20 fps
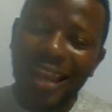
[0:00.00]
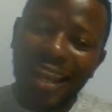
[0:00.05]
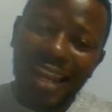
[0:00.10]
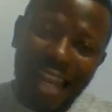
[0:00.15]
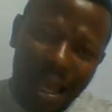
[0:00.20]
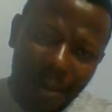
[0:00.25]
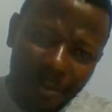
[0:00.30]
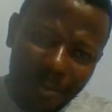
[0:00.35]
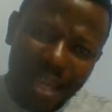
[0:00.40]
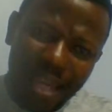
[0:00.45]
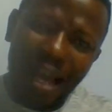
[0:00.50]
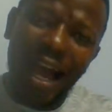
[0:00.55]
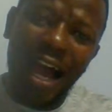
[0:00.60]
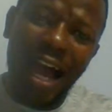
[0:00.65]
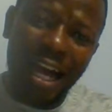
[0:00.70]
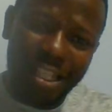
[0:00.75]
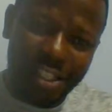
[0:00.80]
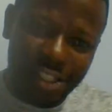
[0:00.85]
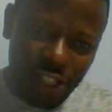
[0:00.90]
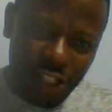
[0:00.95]
Let me
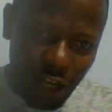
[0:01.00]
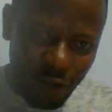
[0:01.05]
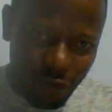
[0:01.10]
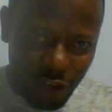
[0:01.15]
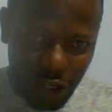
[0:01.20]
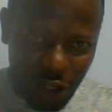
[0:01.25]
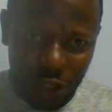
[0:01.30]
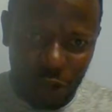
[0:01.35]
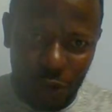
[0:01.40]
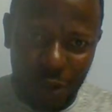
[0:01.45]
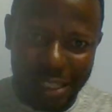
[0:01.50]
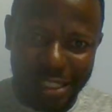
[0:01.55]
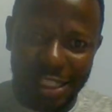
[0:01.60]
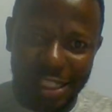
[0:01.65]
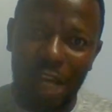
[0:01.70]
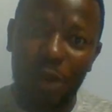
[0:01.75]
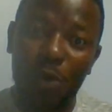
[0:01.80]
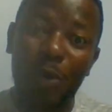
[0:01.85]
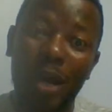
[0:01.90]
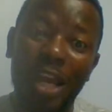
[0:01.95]
ask you a very
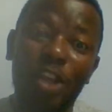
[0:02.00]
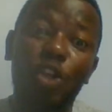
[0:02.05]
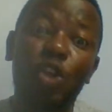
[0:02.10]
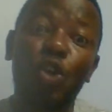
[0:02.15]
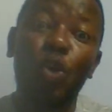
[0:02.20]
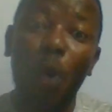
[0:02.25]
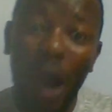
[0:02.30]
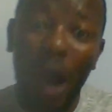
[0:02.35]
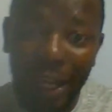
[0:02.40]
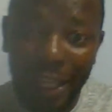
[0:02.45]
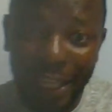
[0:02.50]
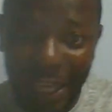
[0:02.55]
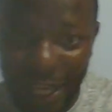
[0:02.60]
question. When you are